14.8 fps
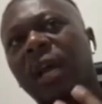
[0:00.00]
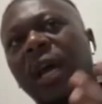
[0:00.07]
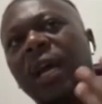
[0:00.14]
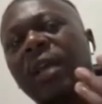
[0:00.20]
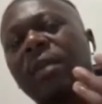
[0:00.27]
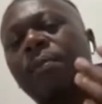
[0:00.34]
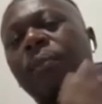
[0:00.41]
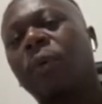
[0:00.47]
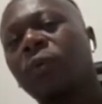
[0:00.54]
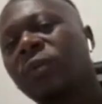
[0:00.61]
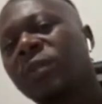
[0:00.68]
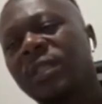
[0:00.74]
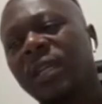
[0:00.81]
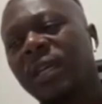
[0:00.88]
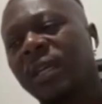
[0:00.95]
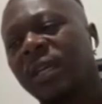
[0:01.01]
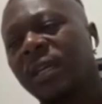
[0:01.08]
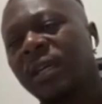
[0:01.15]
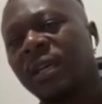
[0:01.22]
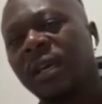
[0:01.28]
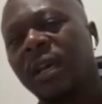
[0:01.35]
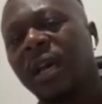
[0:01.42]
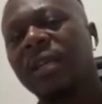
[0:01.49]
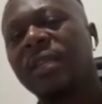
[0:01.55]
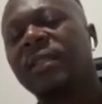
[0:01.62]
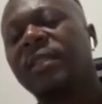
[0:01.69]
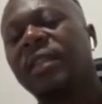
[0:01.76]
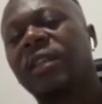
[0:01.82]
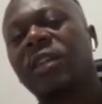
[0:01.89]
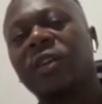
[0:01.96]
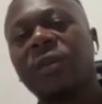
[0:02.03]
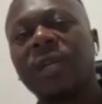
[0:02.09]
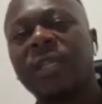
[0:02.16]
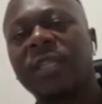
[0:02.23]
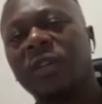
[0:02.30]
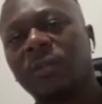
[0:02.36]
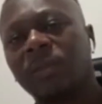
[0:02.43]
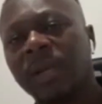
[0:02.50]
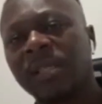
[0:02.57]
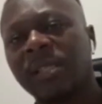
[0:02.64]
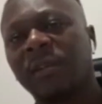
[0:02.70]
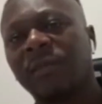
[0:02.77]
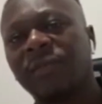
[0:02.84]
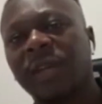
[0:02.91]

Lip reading: I imposed an insecurity of myself